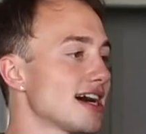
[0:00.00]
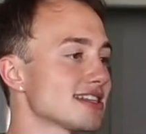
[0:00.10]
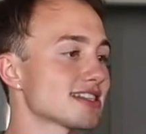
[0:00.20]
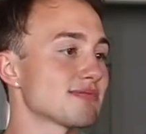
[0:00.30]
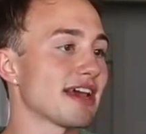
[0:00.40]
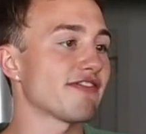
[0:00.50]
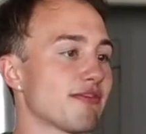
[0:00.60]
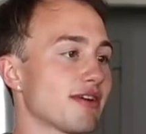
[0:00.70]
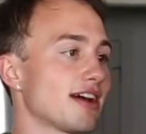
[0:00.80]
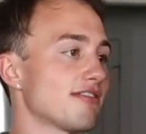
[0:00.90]
says it's made
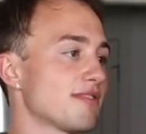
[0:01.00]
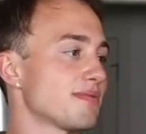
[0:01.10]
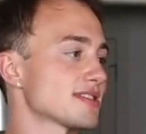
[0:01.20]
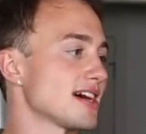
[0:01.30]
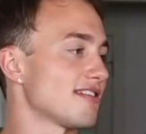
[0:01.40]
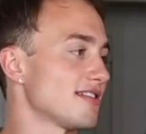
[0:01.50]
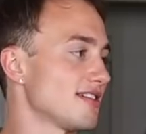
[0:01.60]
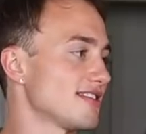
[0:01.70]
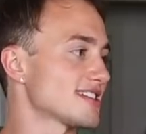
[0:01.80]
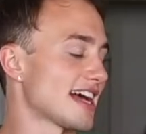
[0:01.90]
from 100%
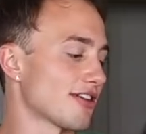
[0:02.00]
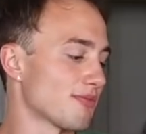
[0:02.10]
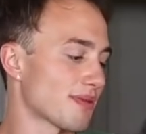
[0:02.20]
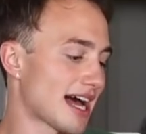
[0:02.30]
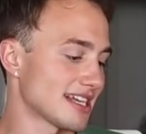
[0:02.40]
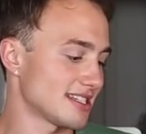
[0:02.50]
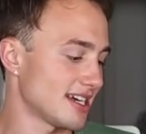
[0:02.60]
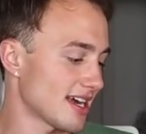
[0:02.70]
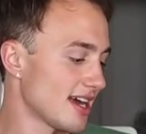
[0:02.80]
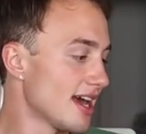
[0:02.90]
recycled
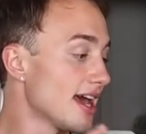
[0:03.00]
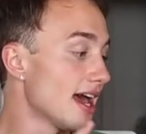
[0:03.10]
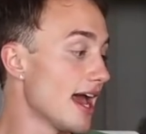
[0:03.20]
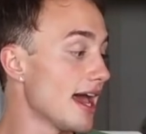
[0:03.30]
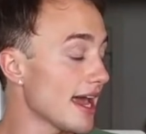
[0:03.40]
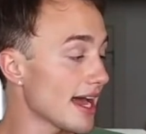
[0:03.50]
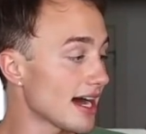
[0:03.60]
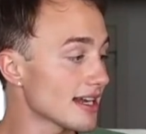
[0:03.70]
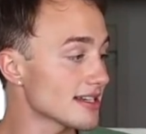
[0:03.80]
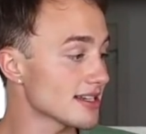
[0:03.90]
plastic
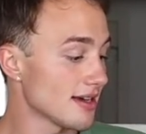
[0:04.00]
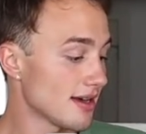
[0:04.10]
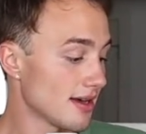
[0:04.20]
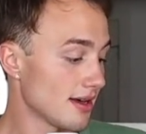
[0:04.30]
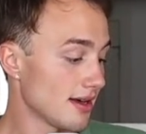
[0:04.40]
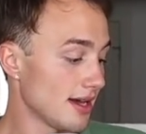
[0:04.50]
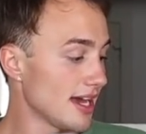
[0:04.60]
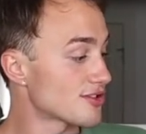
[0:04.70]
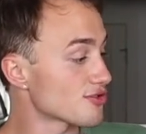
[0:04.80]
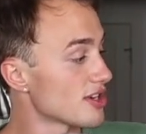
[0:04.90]
and
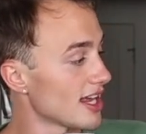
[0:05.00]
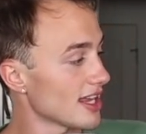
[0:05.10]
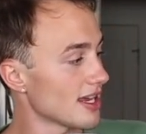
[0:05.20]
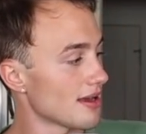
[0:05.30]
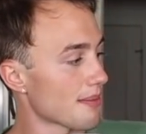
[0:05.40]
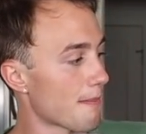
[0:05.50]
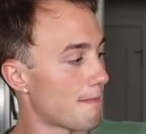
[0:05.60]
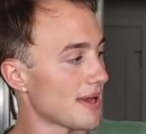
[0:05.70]
it's really